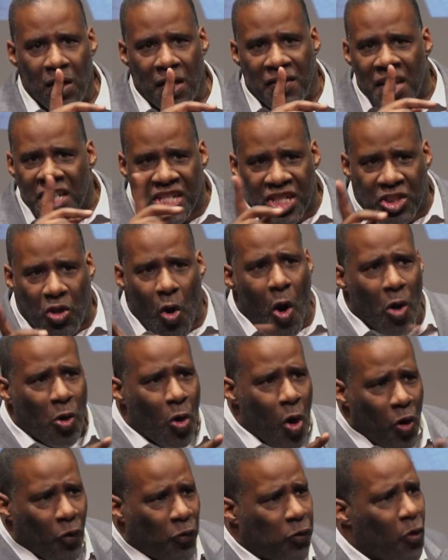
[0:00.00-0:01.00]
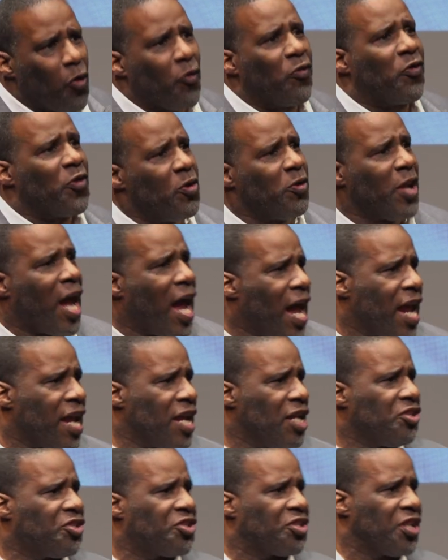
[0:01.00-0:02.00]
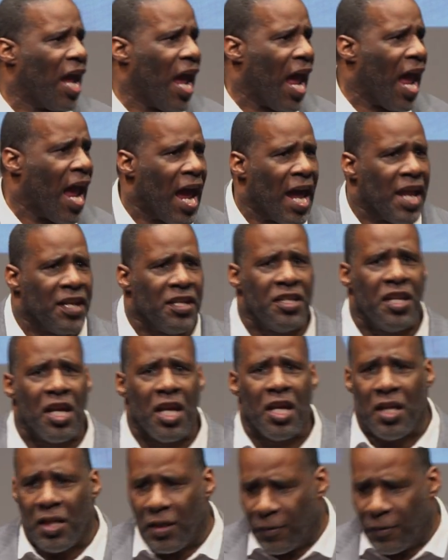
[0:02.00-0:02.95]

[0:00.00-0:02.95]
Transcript: And this is going on for a few days, and